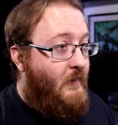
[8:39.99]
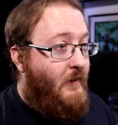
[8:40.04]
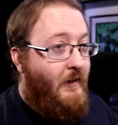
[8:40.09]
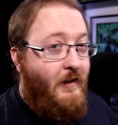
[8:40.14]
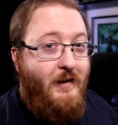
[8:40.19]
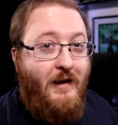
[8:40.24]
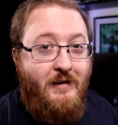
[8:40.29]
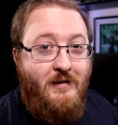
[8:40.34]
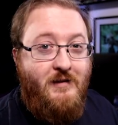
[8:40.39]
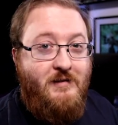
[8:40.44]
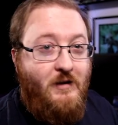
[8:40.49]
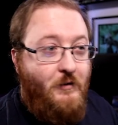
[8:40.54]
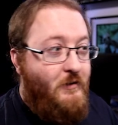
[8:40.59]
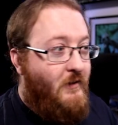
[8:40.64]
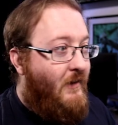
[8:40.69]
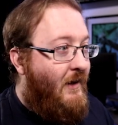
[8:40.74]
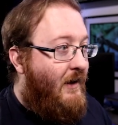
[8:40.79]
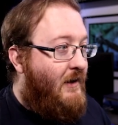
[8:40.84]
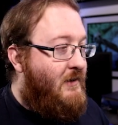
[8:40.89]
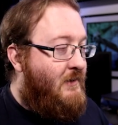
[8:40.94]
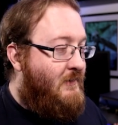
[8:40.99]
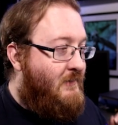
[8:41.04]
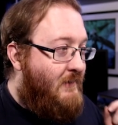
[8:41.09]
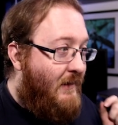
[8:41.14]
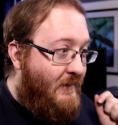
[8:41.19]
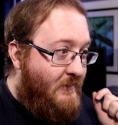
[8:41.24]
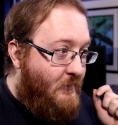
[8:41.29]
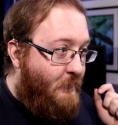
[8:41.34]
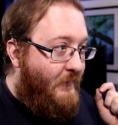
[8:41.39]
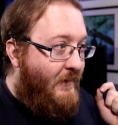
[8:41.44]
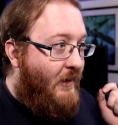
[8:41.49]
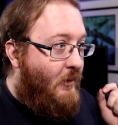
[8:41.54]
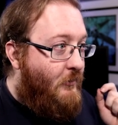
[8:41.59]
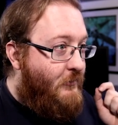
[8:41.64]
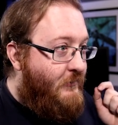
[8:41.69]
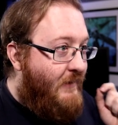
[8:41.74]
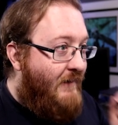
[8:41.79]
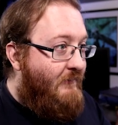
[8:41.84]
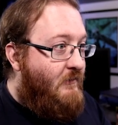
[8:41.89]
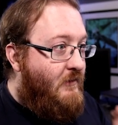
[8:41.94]
I like the sound of that. That's something I'll
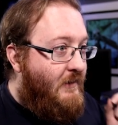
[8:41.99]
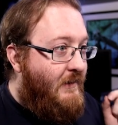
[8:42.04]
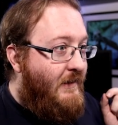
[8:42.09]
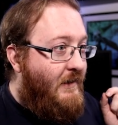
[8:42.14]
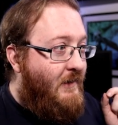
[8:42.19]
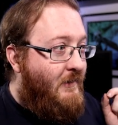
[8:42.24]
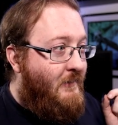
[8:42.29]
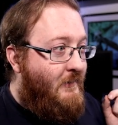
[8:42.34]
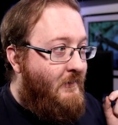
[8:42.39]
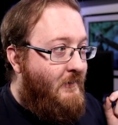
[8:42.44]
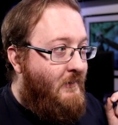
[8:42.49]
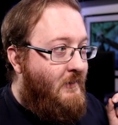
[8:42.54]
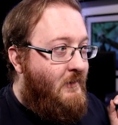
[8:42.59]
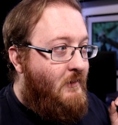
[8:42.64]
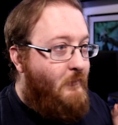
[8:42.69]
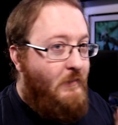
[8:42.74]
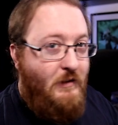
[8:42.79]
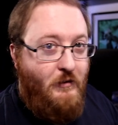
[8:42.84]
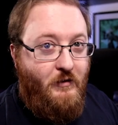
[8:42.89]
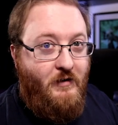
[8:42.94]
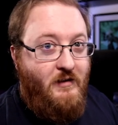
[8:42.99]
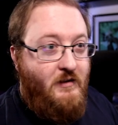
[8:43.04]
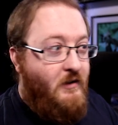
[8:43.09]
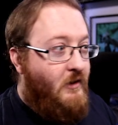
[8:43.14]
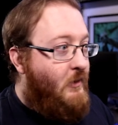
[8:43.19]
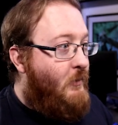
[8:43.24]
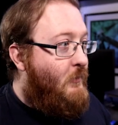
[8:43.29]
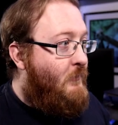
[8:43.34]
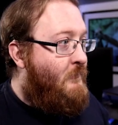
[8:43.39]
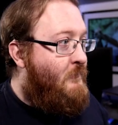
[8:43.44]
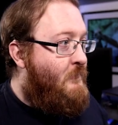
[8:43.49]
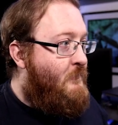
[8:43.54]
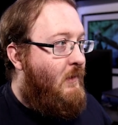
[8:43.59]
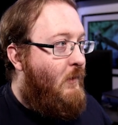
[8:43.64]
definitely be looking to do.